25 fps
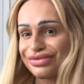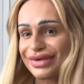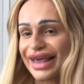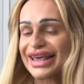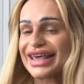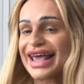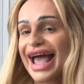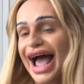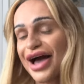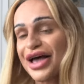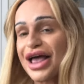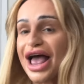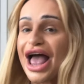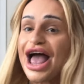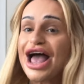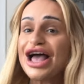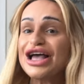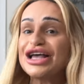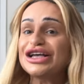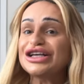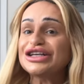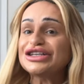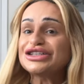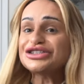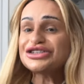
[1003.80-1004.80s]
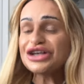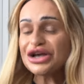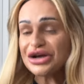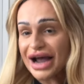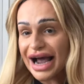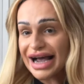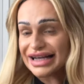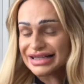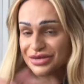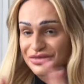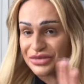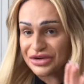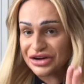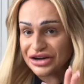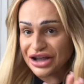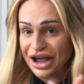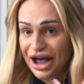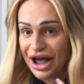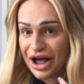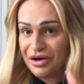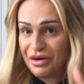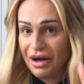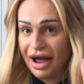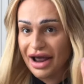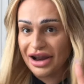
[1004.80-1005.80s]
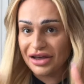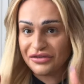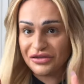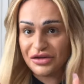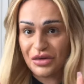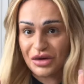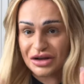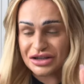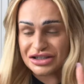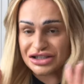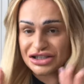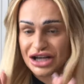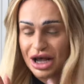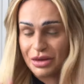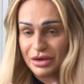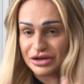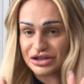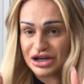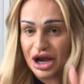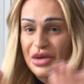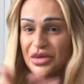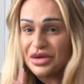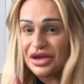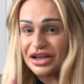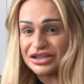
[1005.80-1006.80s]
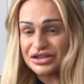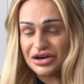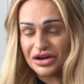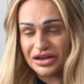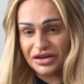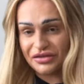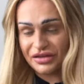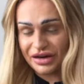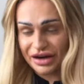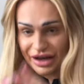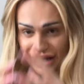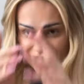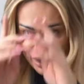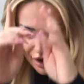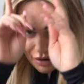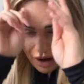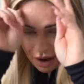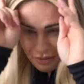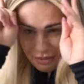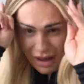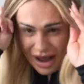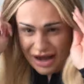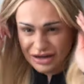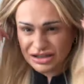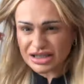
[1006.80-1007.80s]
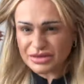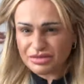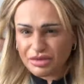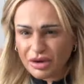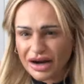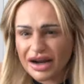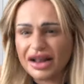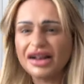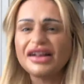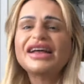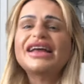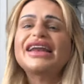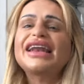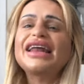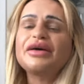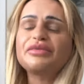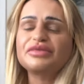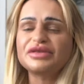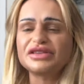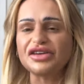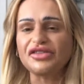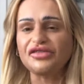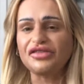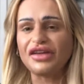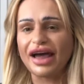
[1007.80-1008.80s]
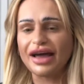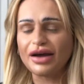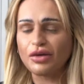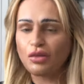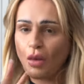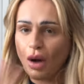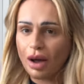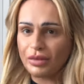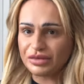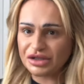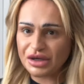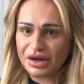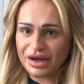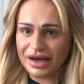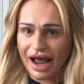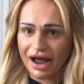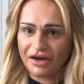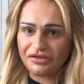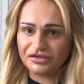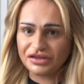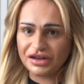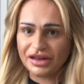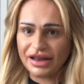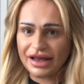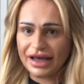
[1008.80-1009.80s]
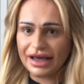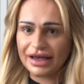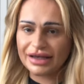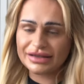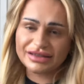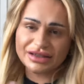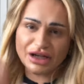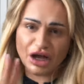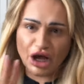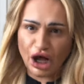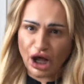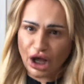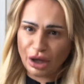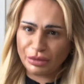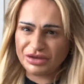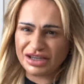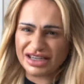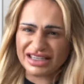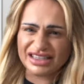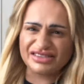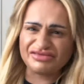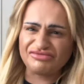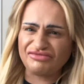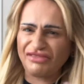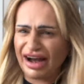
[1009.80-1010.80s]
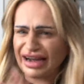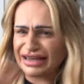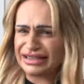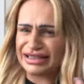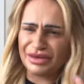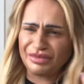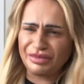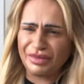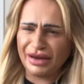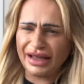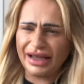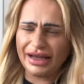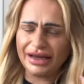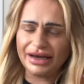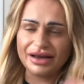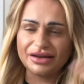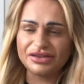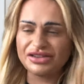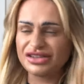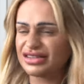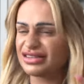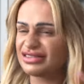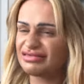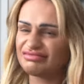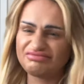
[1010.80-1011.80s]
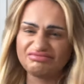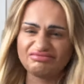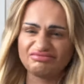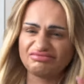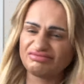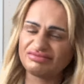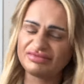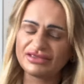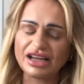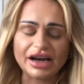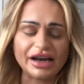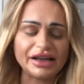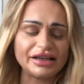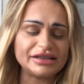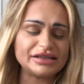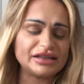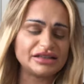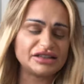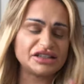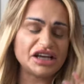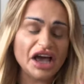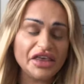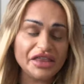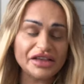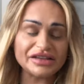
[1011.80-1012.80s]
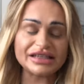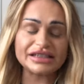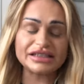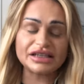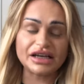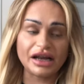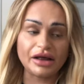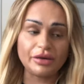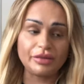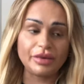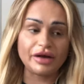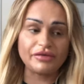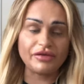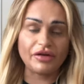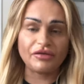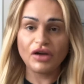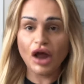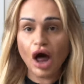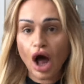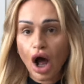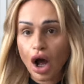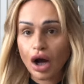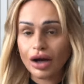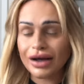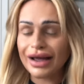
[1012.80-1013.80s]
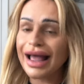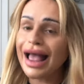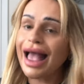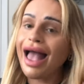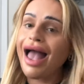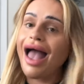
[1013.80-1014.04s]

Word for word: Yeah. So guys, I'm going to go. I love you all so much. I hope you enjoyed the video. I might just put little clips of like what I'm doing after this up just randomly, you know, just turn, in, turn this into a little bit of a blog.